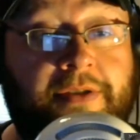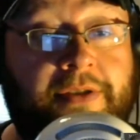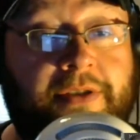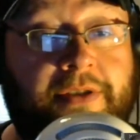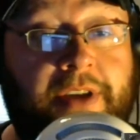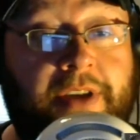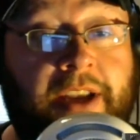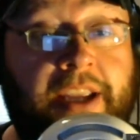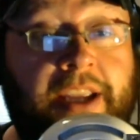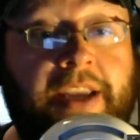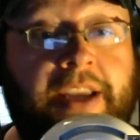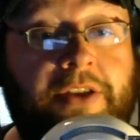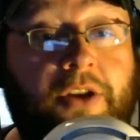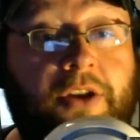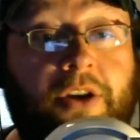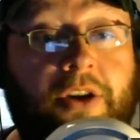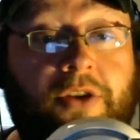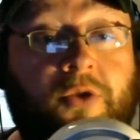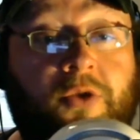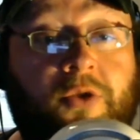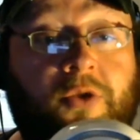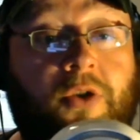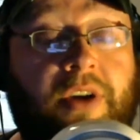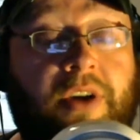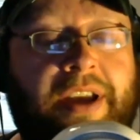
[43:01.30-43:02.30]
And he looked
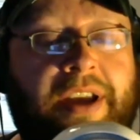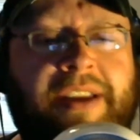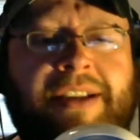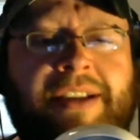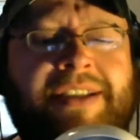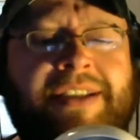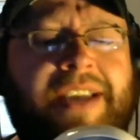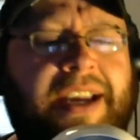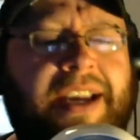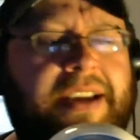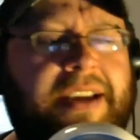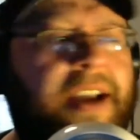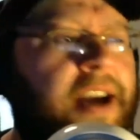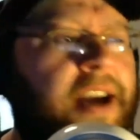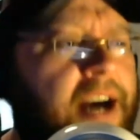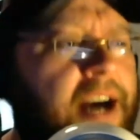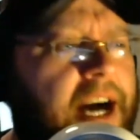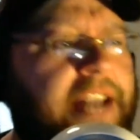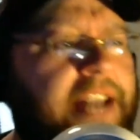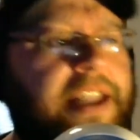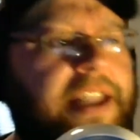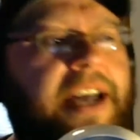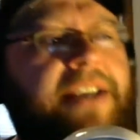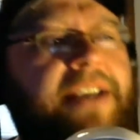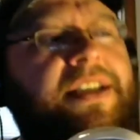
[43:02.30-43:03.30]
cool. And it's like, I
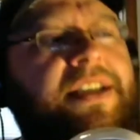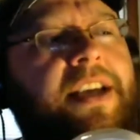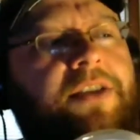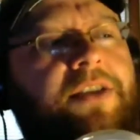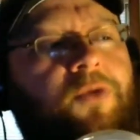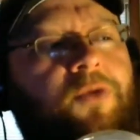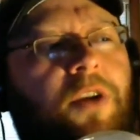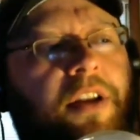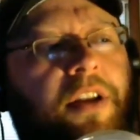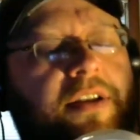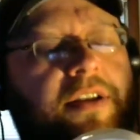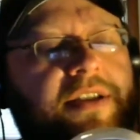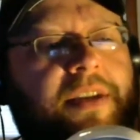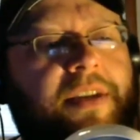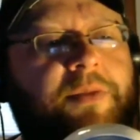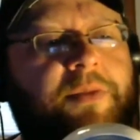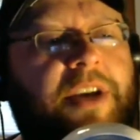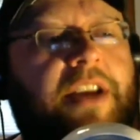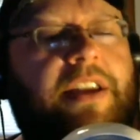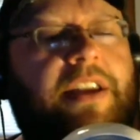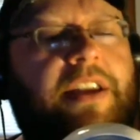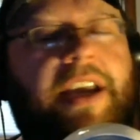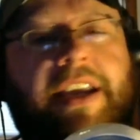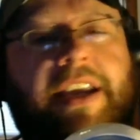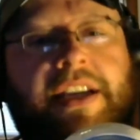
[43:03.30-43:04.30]
like Seth Rollins. I'm
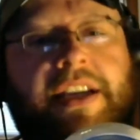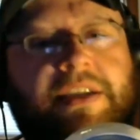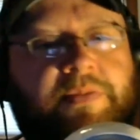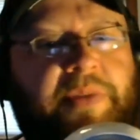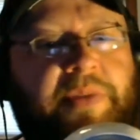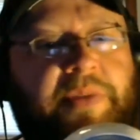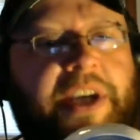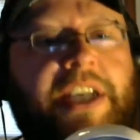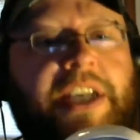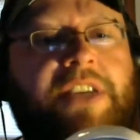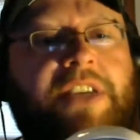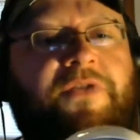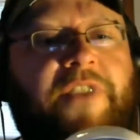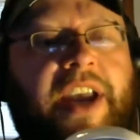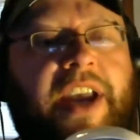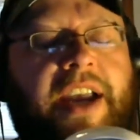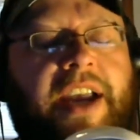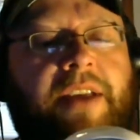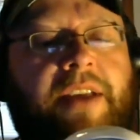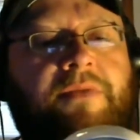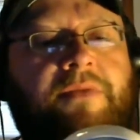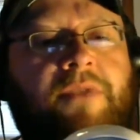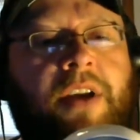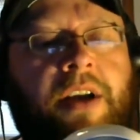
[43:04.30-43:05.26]
not like his biggest fan,